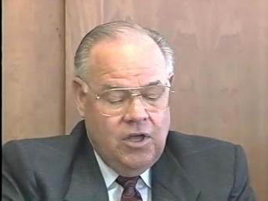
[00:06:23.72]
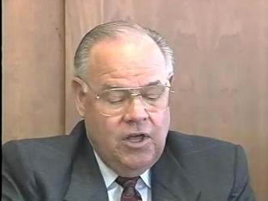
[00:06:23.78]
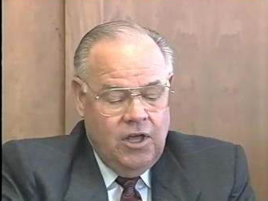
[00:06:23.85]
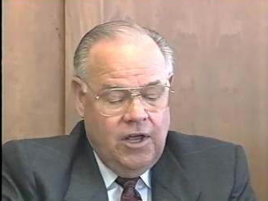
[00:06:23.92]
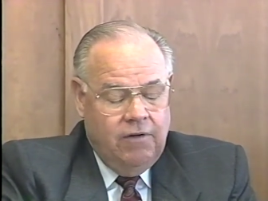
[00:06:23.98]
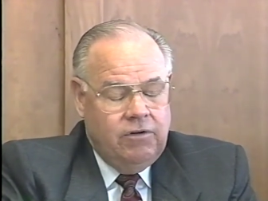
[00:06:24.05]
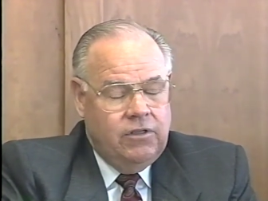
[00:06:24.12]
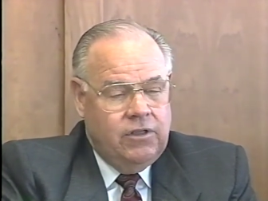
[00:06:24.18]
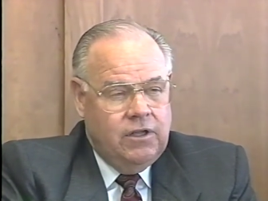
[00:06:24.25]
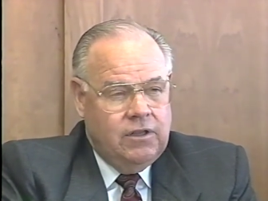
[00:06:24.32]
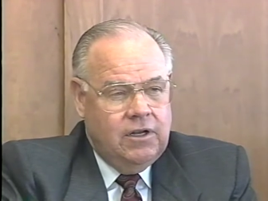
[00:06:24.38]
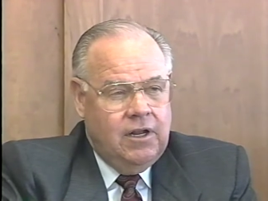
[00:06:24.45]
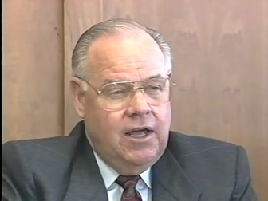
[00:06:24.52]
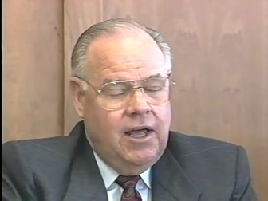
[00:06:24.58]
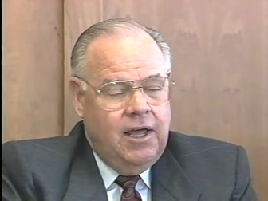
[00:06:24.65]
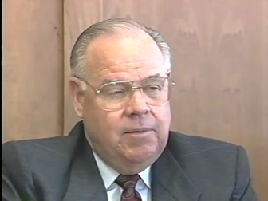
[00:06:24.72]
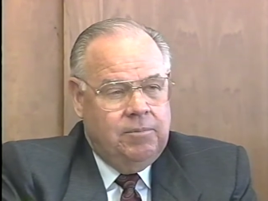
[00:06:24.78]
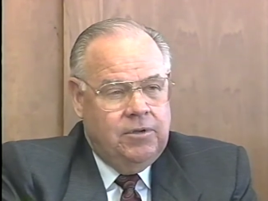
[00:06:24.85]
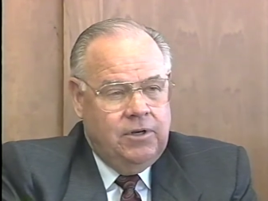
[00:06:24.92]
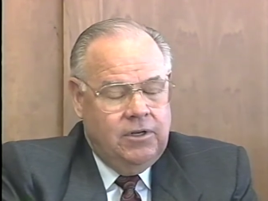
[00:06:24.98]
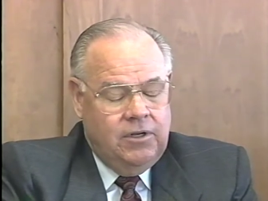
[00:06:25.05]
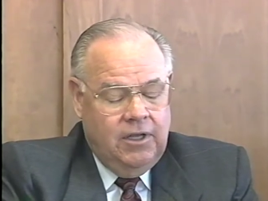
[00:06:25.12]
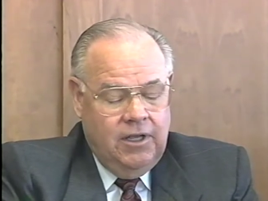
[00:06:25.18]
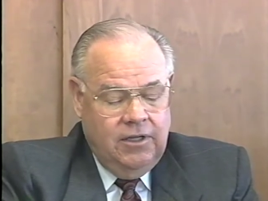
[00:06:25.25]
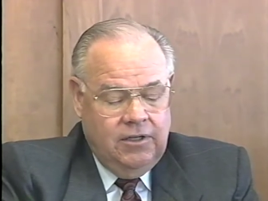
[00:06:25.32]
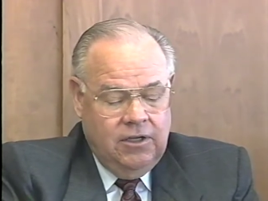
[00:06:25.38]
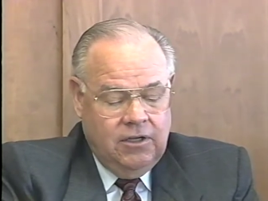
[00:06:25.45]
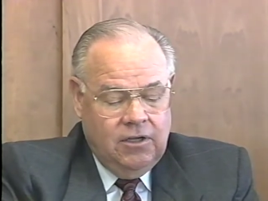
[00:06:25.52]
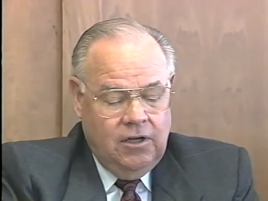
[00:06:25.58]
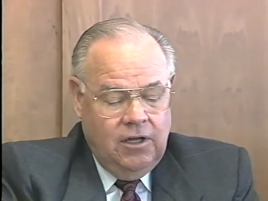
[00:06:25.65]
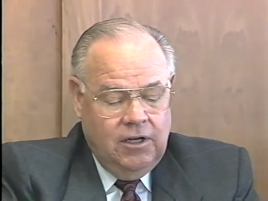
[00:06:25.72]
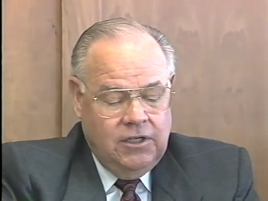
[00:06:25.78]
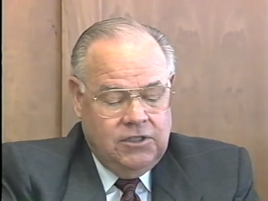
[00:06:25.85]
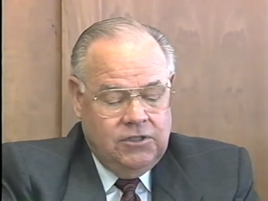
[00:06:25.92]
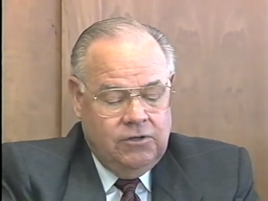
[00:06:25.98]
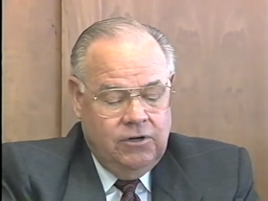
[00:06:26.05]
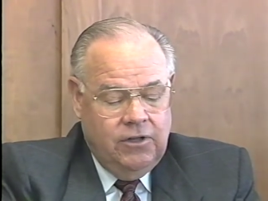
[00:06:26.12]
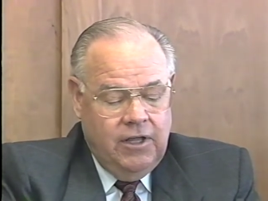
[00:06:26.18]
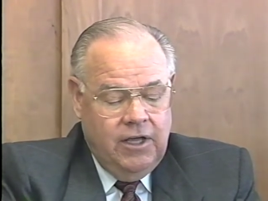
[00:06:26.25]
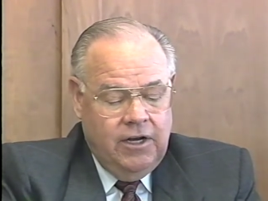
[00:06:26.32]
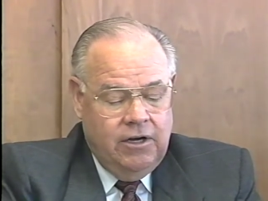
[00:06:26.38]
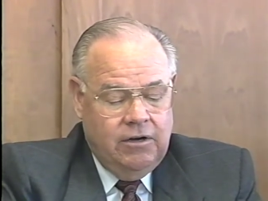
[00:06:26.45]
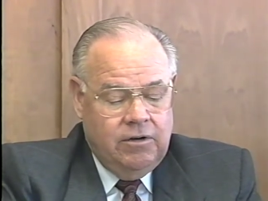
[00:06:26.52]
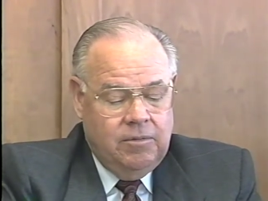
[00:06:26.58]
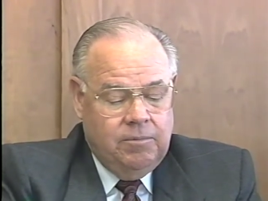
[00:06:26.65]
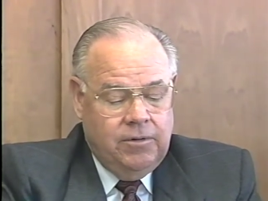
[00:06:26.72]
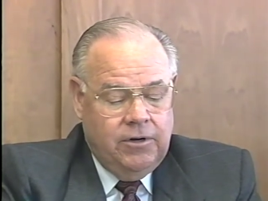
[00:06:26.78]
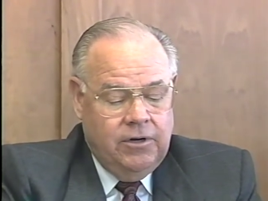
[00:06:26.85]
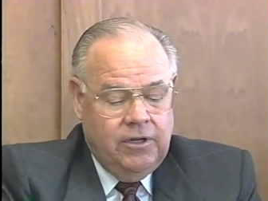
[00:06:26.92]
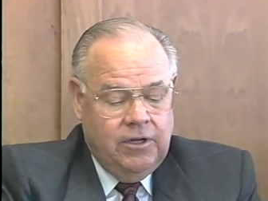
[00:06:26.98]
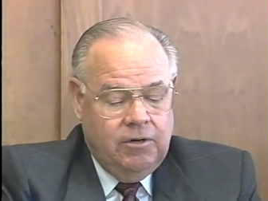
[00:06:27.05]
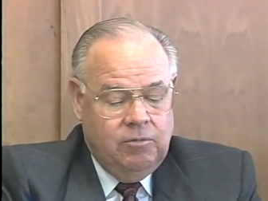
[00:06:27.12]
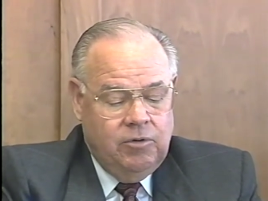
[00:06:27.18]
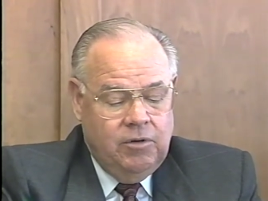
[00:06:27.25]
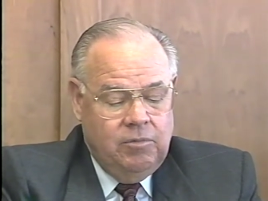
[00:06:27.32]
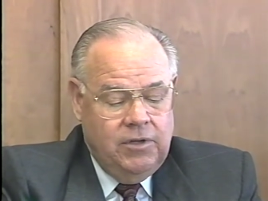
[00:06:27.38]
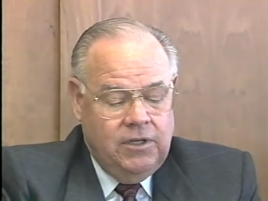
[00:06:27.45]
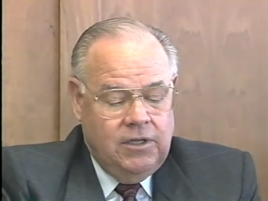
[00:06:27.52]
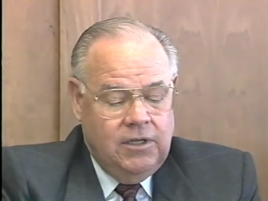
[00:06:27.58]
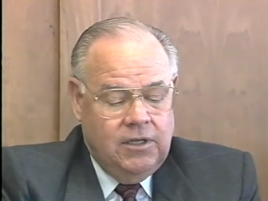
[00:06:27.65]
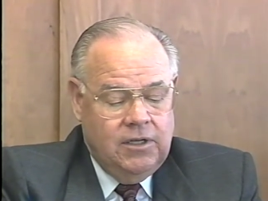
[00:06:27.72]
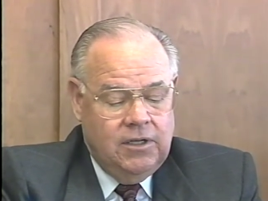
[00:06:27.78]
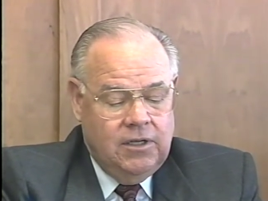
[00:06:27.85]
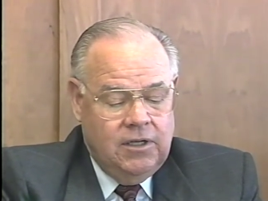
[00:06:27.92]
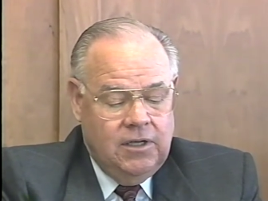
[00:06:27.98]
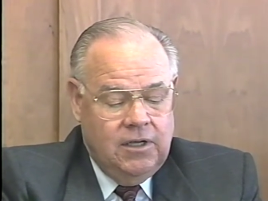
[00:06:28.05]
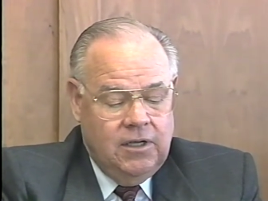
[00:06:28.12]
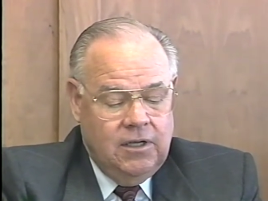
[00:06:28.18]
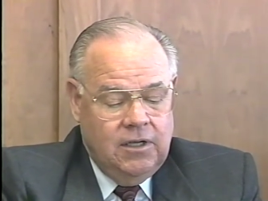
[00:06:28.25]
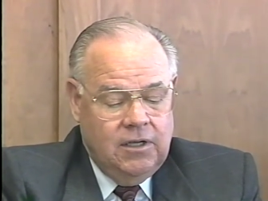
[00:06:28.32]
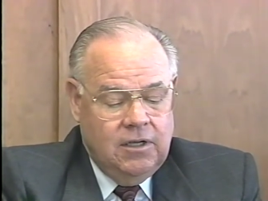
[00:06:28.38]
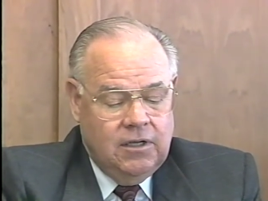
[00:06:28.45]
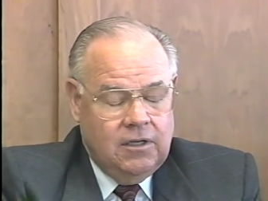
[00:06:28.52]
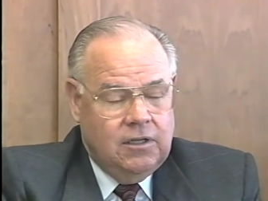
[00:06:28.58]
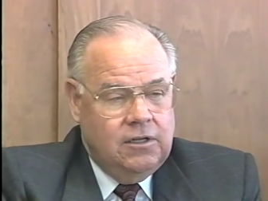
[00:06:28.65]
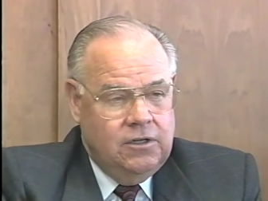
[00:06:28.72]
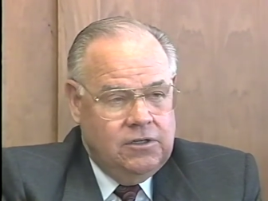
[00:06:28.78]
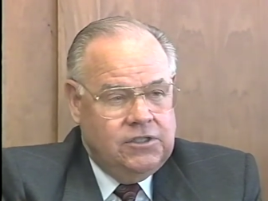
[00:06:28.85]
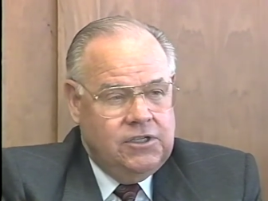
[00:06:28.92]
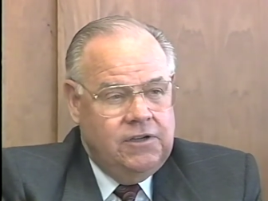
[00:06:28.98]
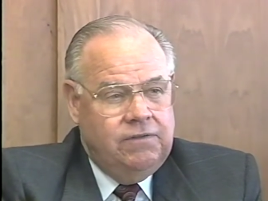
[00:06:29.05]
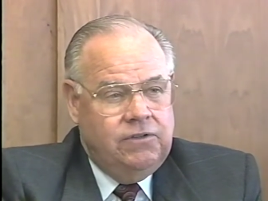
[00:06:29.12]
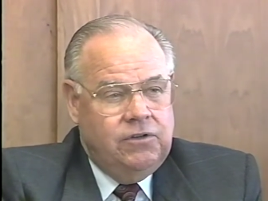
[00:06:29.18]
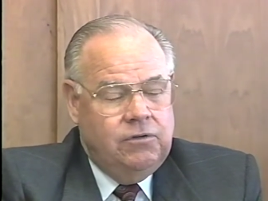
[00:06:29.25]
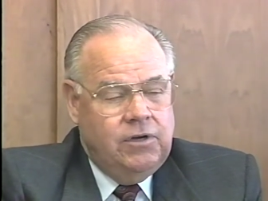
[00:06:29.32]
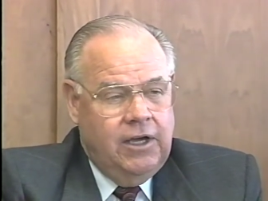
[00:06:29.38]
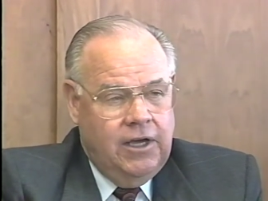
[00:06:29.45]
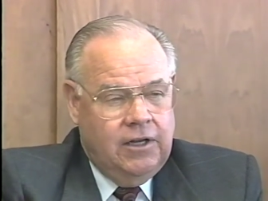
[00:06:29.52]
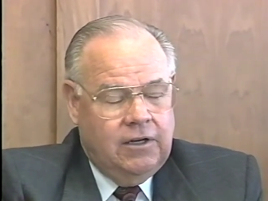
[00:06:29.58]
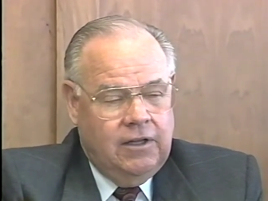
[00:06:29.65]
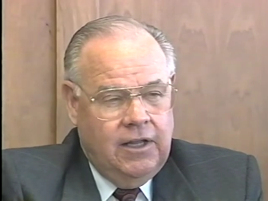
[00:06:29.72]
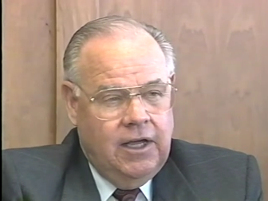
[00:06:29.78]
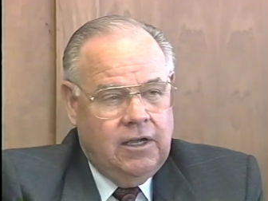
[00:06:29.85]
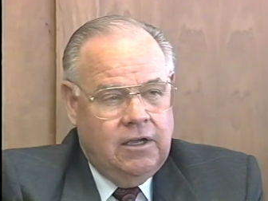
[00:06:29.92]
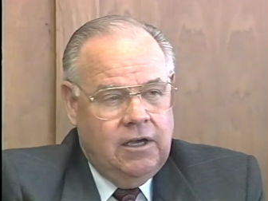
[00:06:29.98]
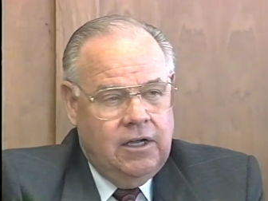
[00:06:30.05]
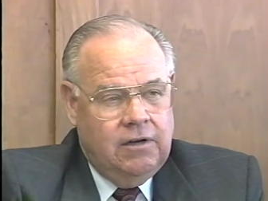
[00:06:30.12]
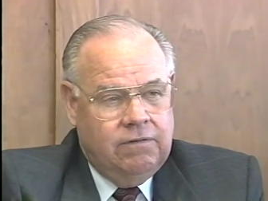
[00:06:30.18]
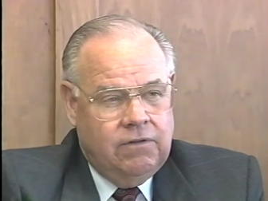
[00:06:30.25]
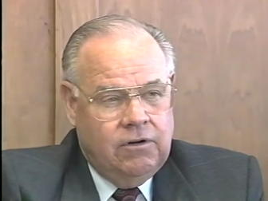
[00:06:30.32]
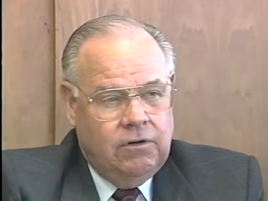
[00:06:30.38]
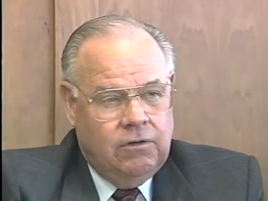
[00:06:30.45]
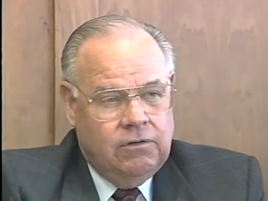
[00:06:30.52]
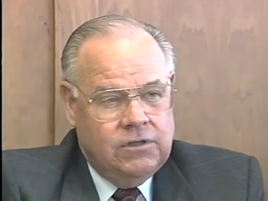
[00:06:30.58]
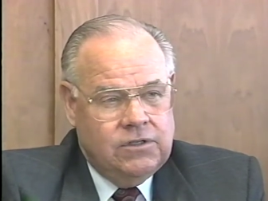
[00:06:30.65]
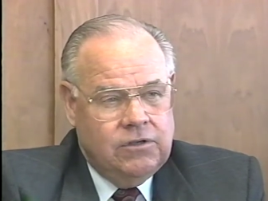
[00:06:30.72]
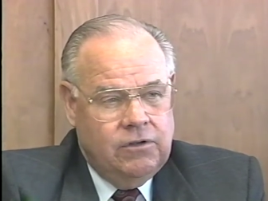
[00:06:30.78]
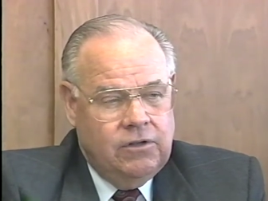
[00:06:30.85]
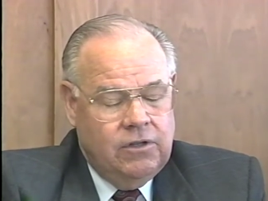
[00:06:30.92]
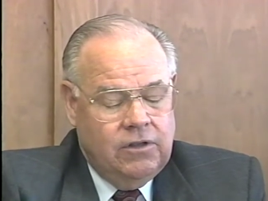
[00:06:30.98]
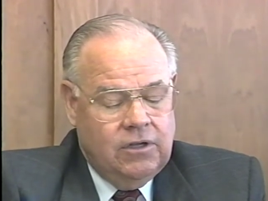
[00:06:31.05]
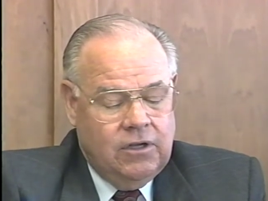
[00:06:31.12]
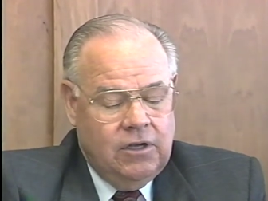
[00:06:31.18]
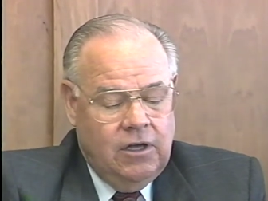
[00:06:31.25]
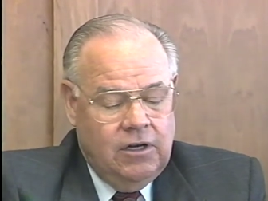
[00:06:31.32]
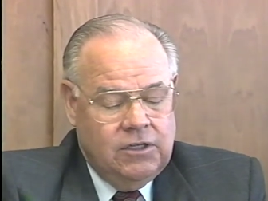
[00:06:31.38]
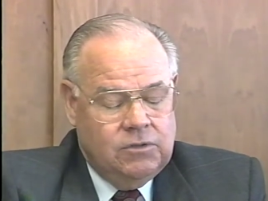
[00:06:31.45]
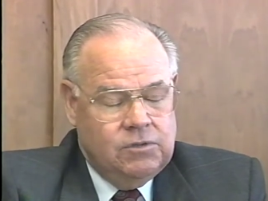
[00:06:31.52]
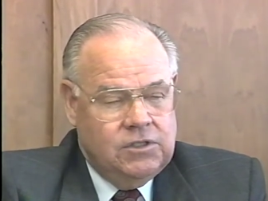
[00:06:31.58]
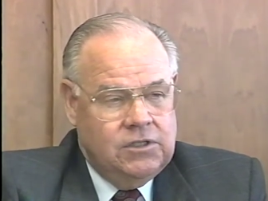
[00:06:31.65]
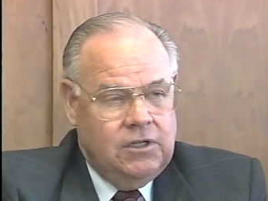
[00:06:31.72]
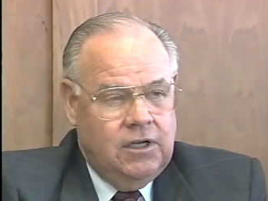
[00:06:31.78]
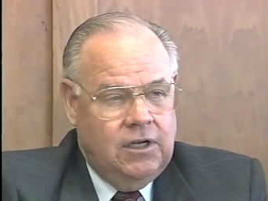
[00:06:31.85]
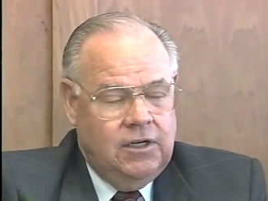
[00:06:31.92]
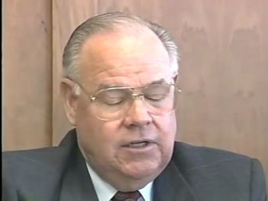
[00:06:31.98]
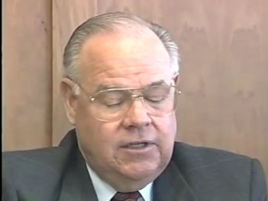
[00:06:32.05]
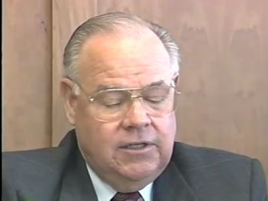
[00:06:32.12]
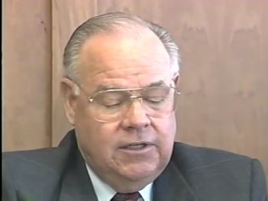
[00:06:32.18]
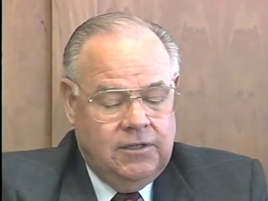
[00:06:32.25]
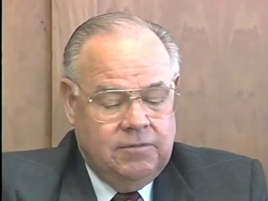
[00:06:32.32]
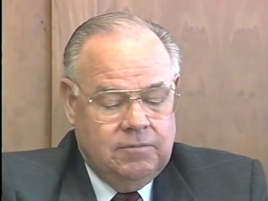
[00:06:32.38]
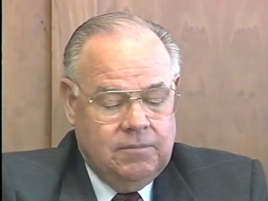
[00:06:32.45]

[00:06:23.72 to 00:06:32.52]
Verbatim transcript: everything that happened at the college during that interim period would be conducive to handle that kind of growth so that the college was not uh,